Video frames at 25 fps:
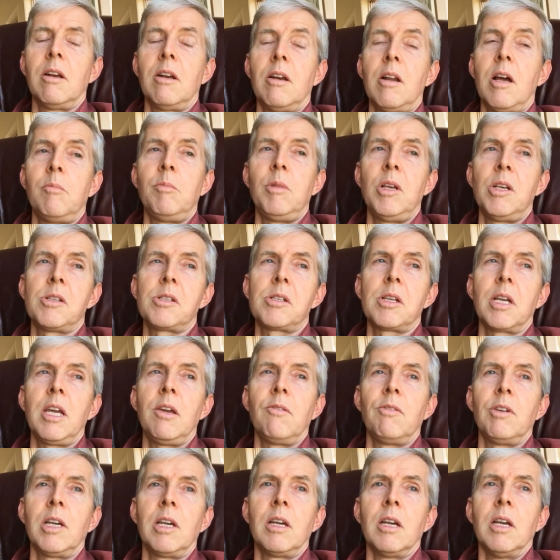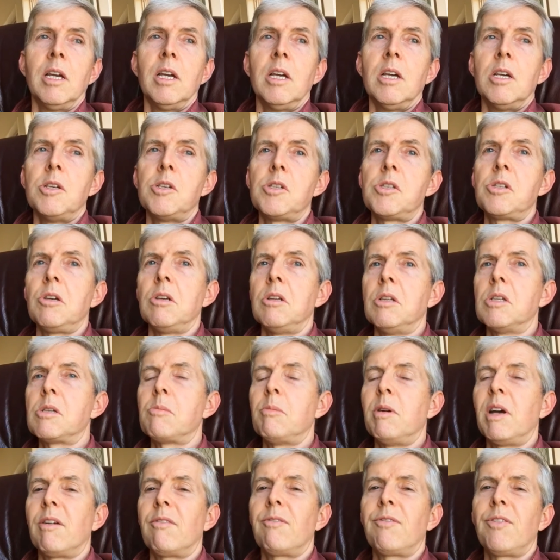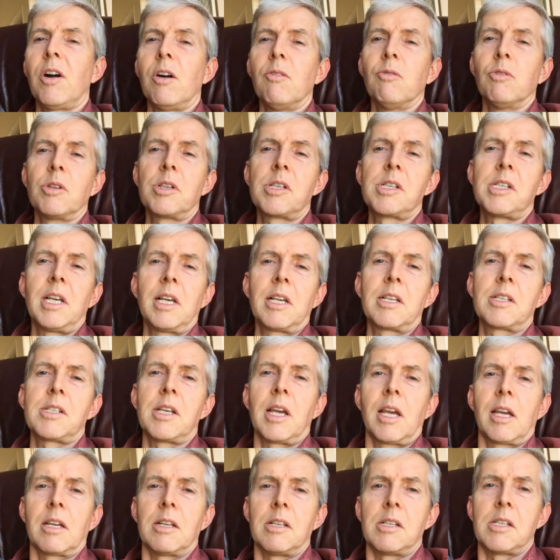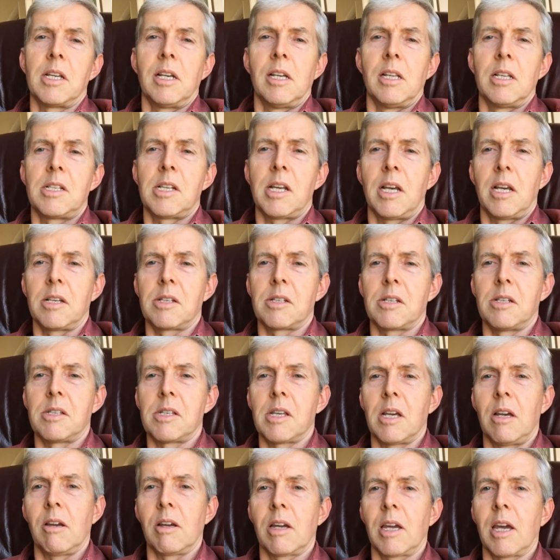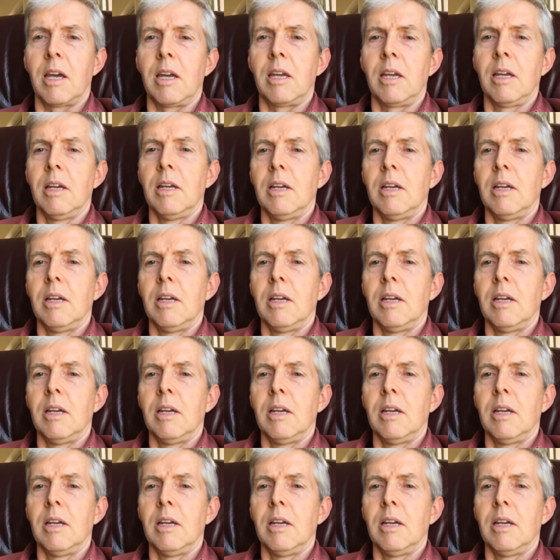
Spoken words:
And I'm used to giving students about 5 or 6 seconds in a test and say, okay,